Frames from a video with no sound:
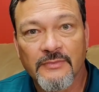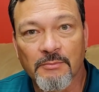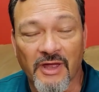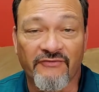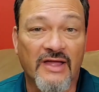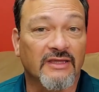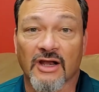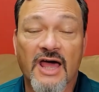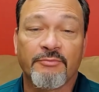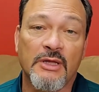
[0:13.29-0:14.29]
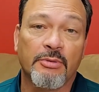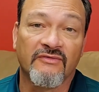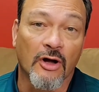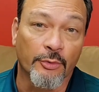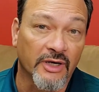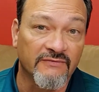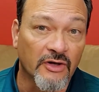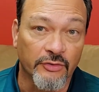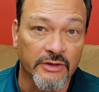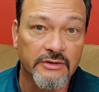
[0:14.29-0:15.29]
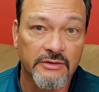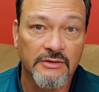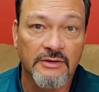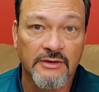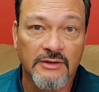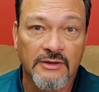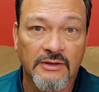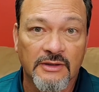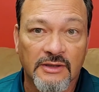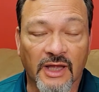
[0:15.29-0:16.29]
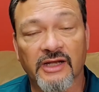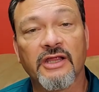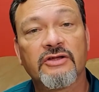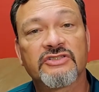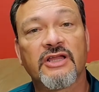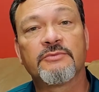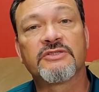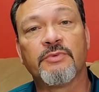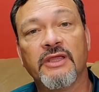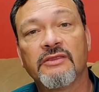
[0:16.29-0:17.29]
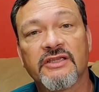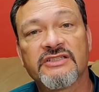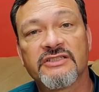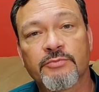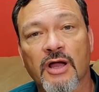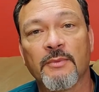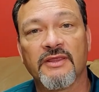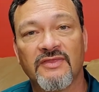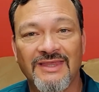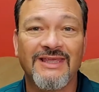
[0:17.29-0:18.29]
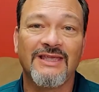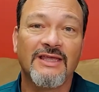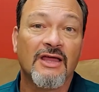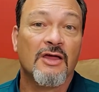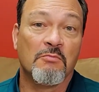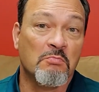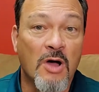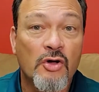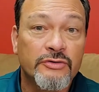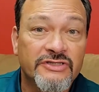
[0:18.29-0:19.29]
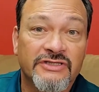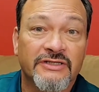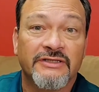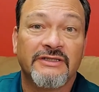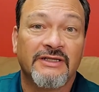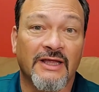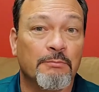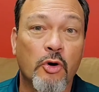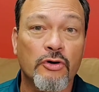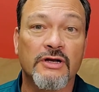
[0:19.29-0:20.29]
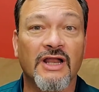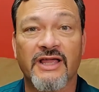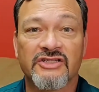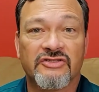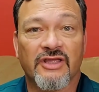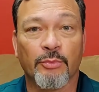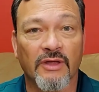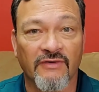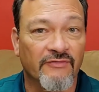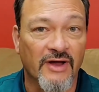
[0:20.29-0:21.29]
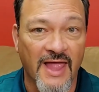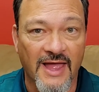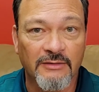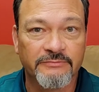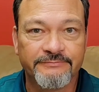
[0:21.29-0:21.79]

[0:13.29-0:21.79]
Matter of fact, a lot of people have already voted. And to hear some speak, this is probably the most important election that we have ever had.